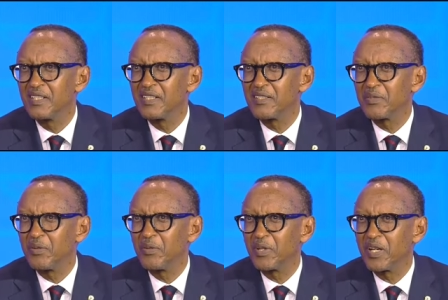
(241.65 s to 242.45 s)

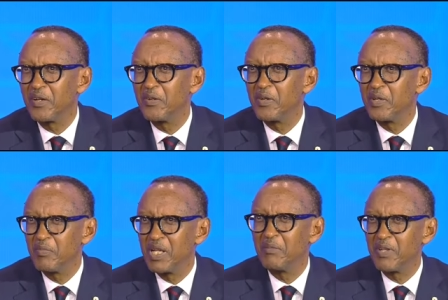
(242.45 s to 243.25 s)
So we can only
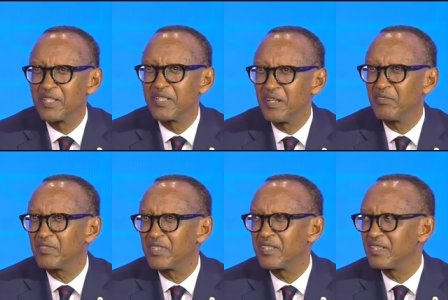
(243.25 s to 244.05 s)
blame
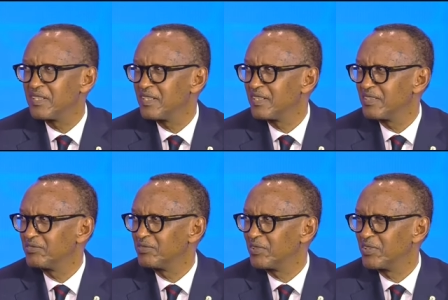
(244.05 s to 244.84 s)
ourselves
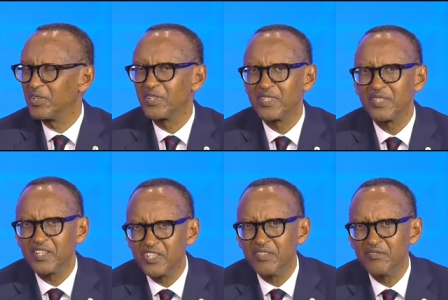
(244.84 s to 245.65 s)
for not
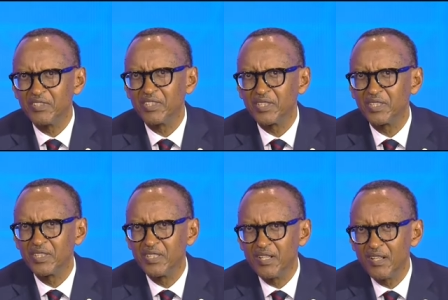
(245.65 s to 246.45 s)
achieving
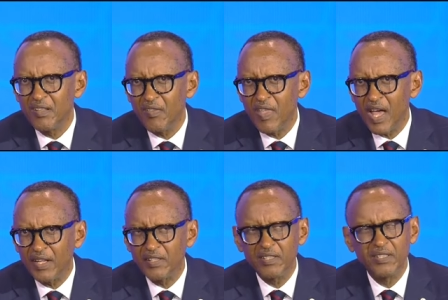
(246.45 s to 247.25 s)

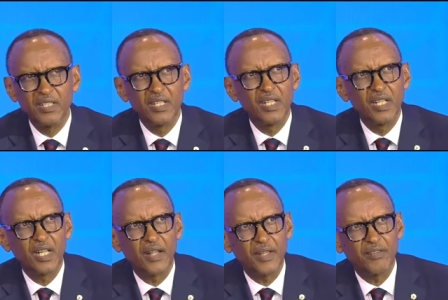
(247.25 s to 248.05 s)
that.
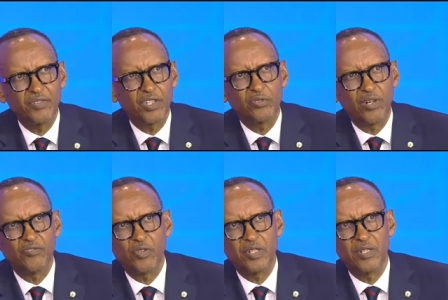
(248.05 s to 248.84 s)
And therefore, to
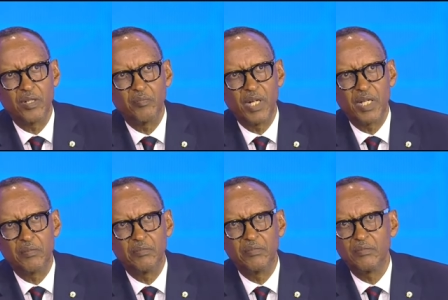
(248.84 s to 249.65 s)
avoid the
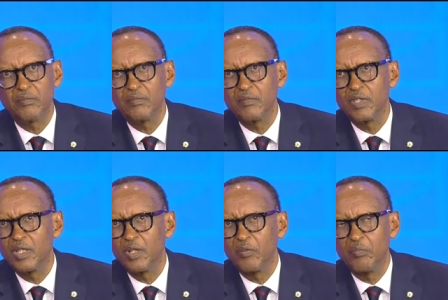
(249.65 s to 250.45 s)
blame
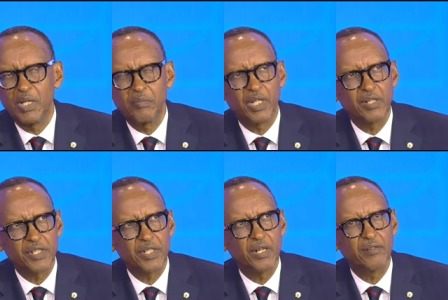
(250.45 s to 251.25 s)
of blaming
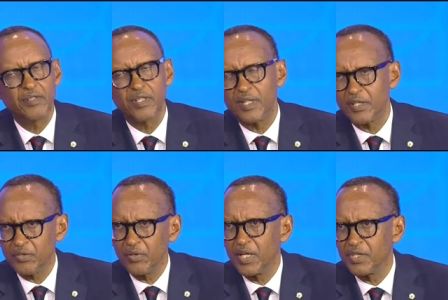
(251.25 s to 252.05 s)
ourselves, that's
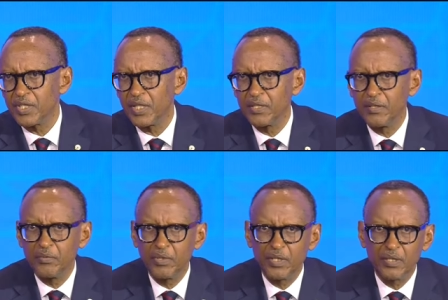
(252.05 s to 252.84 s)
why I started
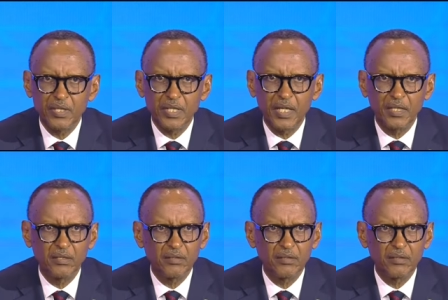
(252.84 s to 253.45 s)
with saying